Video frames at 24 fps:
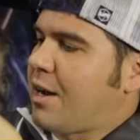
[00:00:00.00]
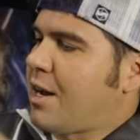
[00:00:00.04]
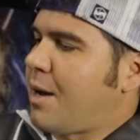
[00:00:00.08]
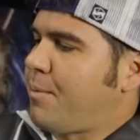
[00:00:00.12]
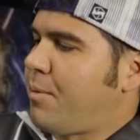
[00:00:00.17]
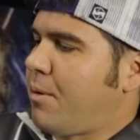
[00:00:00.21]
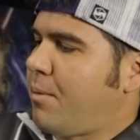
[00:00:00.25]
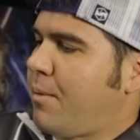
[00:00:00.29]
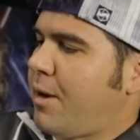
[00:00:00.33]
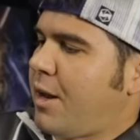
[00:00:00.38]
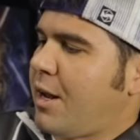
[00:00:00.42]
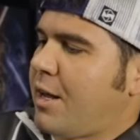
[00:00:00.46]
a
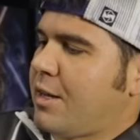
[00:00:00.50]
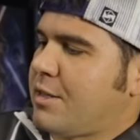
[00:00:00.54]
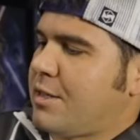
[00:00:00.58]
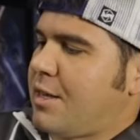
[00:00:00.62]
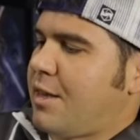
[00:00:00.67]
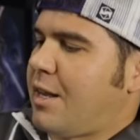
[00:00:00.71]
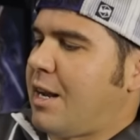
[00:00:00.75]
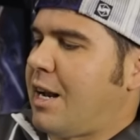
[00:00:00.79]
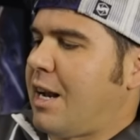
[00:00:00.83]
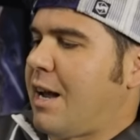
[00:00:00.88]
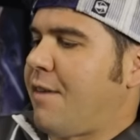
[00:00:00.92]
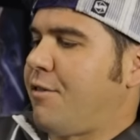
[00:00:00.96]
couple minutes
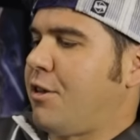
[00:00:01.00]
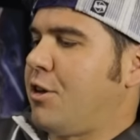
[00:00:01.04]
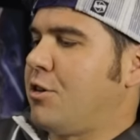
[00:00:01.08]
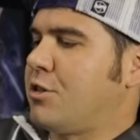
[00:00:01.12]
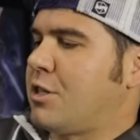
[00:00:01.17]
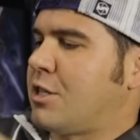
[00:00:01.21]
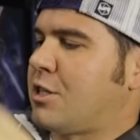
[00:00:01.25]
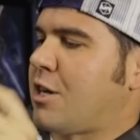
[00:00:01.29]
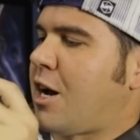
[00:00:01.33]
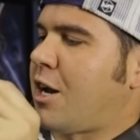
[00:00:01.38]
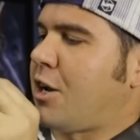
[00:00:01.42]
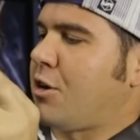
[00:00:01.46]
and then I have to
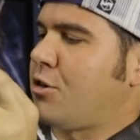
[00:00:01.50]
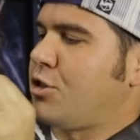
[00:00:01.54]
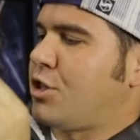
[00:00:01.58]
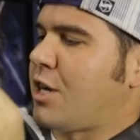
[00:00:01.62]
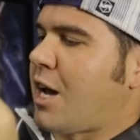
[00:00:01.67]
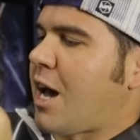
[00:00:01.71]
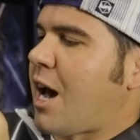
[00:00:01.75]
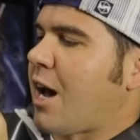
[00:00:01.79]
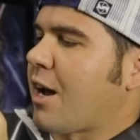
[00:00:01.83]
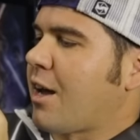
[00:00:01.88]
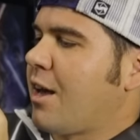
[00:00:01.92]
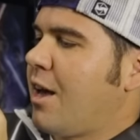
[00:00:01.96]
use this audio
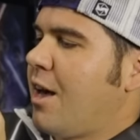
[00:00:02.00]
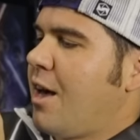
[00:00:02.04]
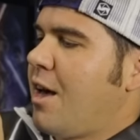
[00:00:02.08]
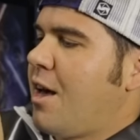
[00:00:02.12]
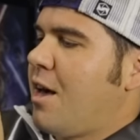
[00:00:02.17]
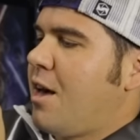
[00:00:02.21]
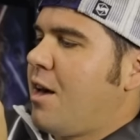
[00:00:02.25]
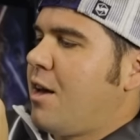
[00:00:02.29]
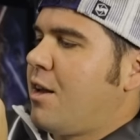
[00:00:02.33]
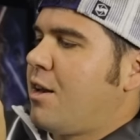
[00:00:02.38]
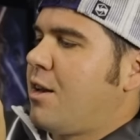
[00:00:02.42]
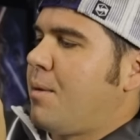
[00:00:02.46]
jack
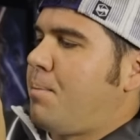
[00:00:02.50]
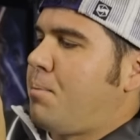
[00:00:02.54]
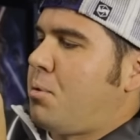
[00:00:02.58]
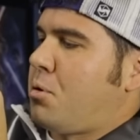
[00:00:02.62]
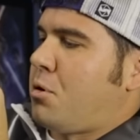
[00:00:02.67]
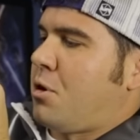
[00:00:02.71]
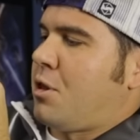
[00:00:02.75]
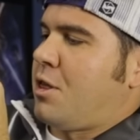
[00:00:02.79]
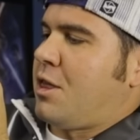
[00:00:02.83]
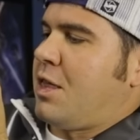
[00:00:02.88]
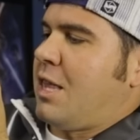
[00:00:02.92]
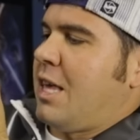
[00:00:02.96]
to
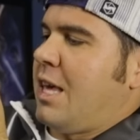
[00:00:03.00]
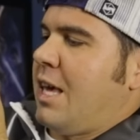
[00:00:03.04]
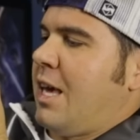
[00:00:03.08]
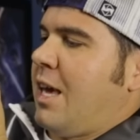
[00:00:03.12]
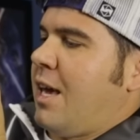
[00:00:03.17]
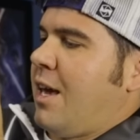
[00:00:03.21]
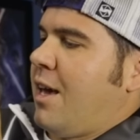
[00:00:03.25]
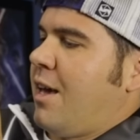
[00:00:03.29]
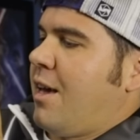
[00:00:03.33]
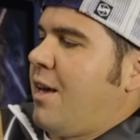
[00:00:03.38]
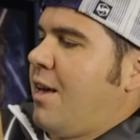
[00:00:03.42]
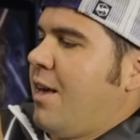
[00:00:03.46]
put
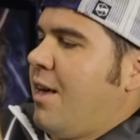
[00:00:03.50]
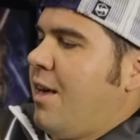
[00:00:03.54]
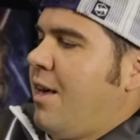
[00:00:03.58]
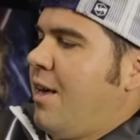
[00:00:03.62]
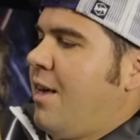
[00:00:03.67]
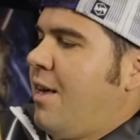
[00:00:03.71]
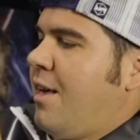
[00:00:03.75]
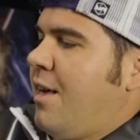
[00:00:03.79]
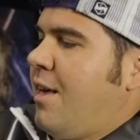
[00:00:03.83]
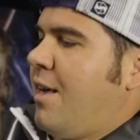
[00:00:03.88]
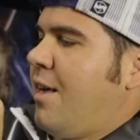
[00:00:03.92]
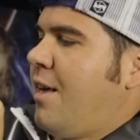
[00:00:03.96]
the
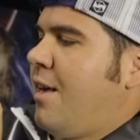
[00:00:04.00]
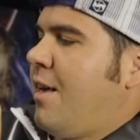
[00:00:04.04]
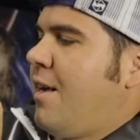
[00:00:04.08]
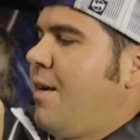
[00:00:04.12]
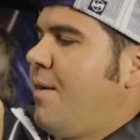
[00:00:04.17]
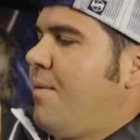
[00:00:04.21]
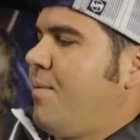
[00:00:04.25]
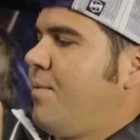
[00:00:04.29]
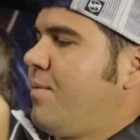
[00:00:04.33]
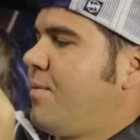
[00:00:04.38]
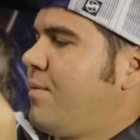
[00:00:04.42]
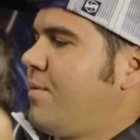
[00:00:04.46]

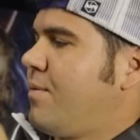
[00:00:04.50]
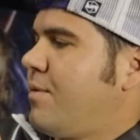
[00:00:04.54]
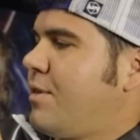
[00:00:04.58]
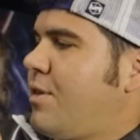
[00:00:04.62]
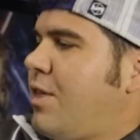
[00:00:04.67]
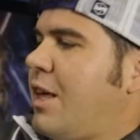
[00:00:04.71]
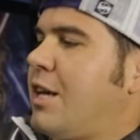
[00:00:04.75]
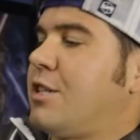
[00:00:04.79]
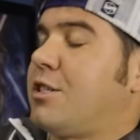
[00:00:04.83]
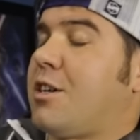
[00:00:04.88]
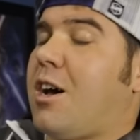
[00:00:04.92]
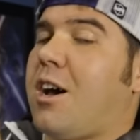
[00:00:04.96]

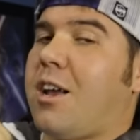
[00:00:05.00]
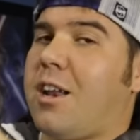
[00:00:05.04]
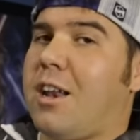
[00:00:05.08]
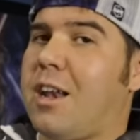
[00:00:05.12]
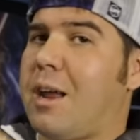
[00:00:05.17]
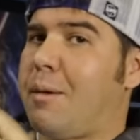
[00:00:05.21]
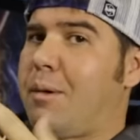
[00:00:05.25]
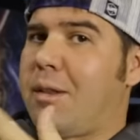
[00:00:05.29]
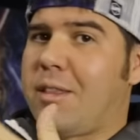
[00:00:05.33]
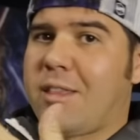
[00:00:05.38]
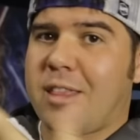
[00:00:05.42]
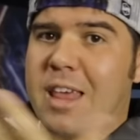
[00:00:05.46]
things on.
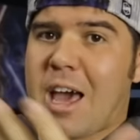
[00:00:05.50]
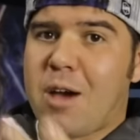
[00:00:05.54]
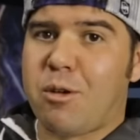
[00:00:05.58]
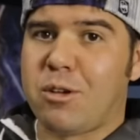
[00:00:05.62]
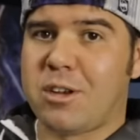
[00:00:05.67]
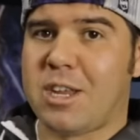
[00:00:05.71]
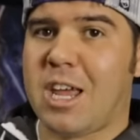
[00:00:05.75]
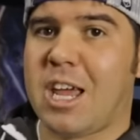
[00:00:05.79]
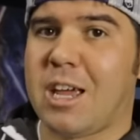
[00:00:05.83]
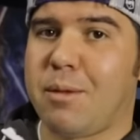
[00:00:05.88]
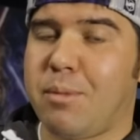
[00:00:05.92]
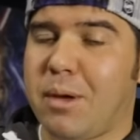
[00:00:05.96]
And I mean, that
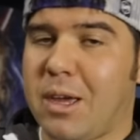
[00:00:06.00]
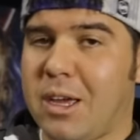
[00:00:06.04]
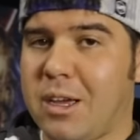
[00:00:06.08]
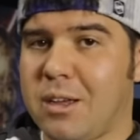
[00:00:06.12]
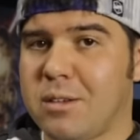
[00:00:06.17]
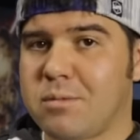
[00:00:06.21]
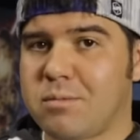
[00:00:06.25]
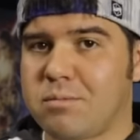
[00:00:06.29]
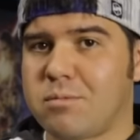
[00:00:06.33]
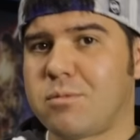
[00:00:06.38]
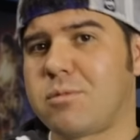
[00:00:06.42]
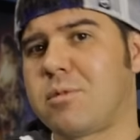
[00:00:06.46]
would take
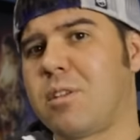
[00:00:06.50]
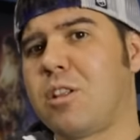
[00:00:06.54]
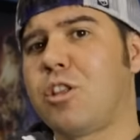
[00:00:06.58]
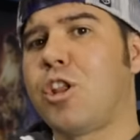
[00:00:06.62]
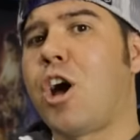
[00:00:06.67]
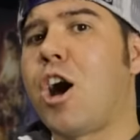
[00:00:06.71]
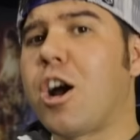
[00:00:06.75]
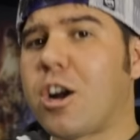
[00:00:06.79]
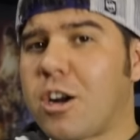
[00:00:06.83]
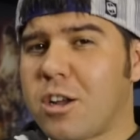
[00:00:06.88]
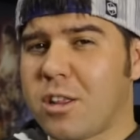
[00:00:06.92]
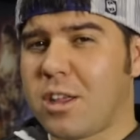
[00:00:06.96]
me
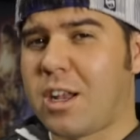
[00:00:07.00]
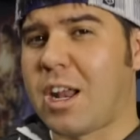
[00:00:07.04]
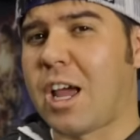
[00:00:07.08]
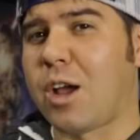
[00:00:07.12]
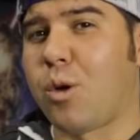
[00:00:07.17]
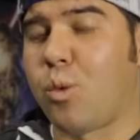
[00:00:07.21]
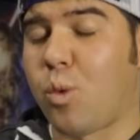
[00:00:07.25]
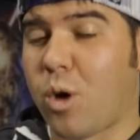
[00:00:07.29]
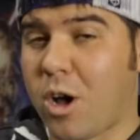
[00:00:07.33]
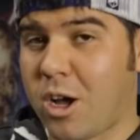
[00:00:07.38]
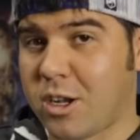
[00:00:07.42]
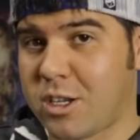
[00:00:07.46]
longer than
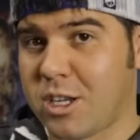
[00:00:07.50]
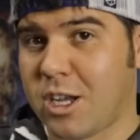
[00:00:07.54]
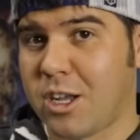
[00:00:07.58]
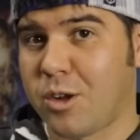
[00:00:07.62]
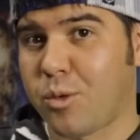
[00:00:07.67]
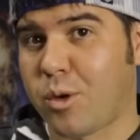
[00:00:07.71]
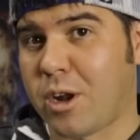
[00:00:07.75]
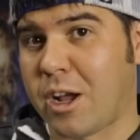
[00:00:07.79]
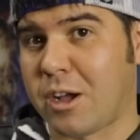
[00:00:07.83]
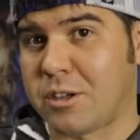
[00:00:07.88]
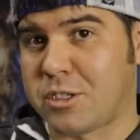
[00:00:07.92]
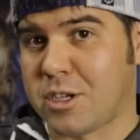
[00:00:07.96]
I
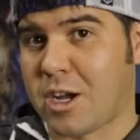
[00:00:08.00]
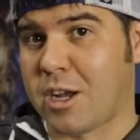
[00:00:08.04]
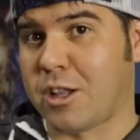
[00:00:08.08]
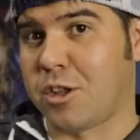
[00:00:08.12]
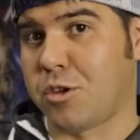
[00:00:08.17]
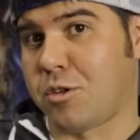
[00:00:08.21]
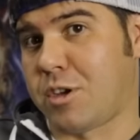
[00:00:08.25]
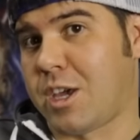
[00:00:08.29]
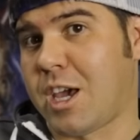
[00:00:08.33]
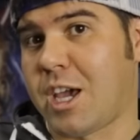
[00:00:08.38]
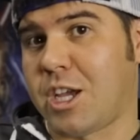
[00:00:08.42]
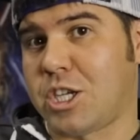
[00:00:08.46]
wanted when I was
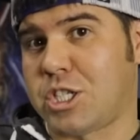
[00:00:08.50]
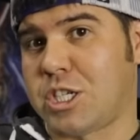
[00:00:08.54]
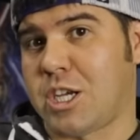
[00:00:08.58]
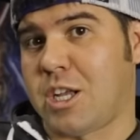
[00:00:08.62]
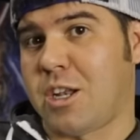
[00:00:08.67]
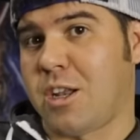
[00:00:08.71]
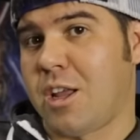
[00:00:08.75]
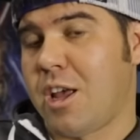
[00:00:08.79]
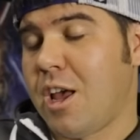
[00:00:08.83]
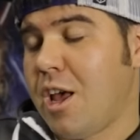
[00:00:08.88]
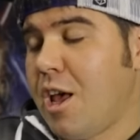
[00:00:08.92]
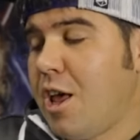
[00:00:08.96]
on
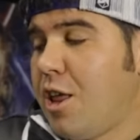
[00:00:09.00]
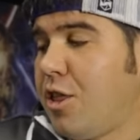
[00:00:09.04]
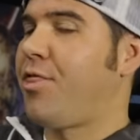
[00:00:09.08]
location.